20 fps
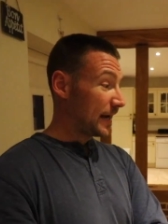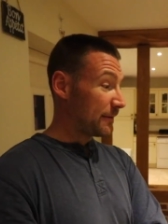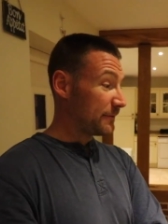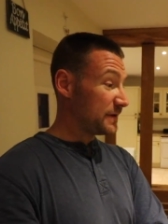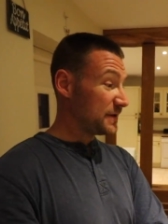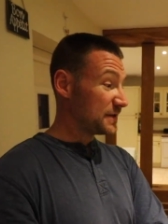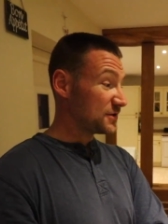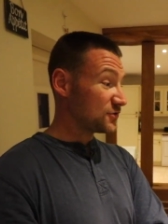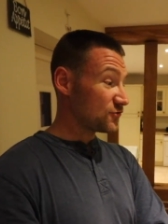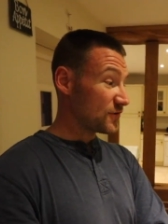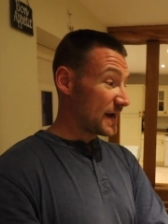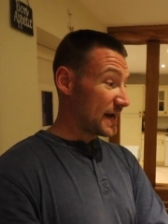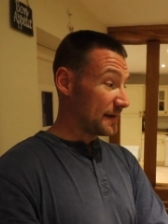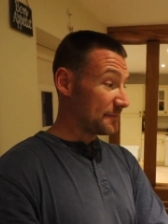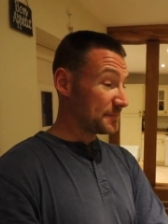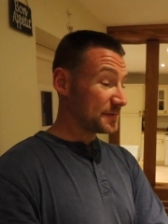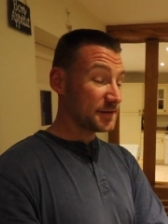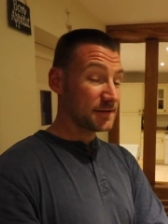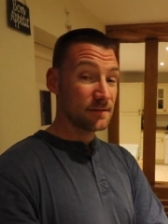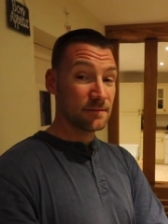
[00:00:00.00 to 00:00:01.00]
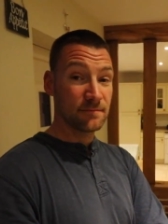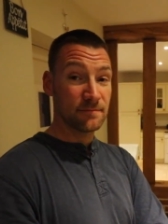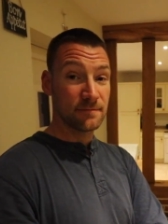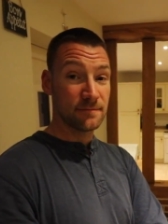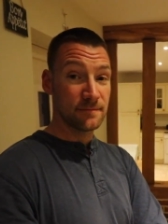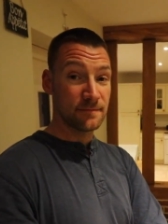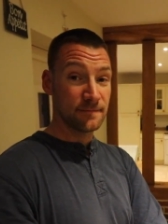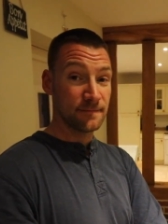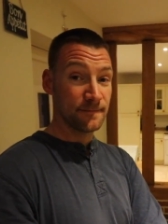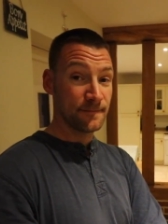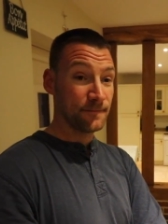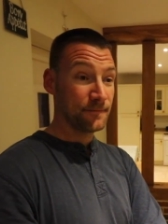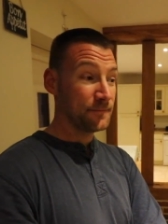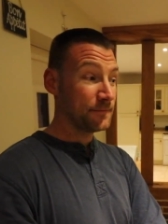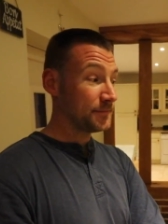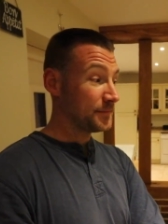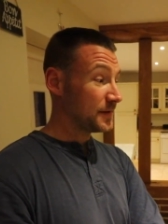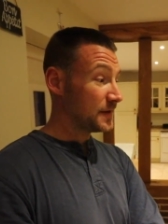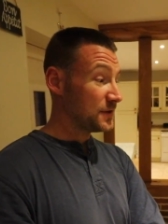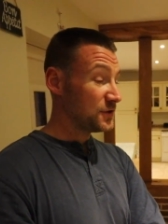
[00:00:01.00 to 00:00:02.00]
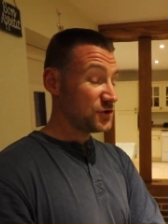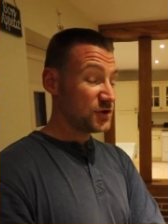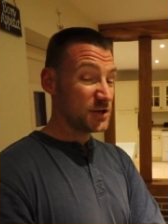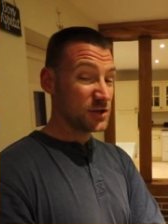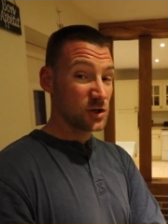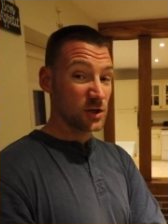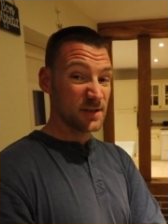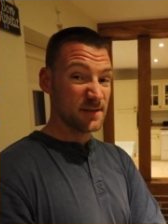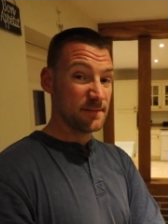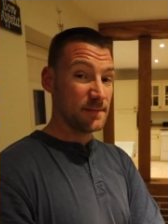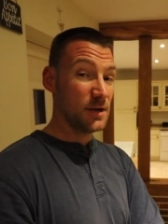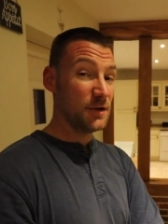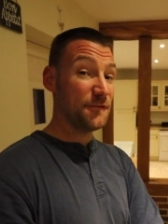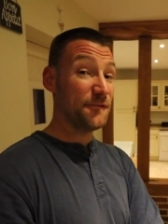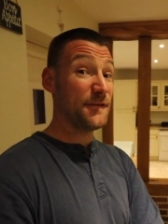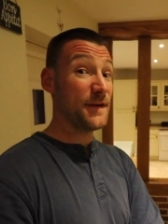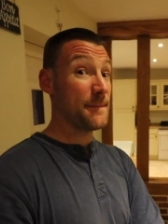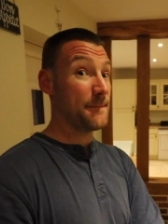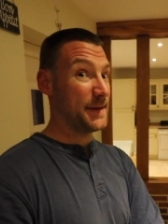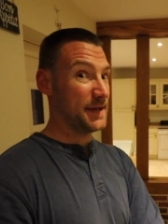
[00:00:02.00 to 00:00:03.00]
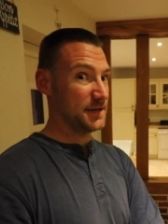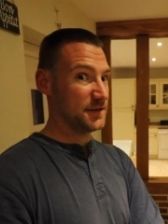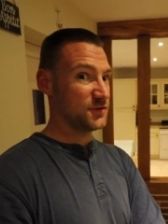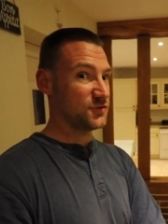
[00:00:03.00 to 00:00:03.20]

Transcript: How are your straps? She's got some new Fitbit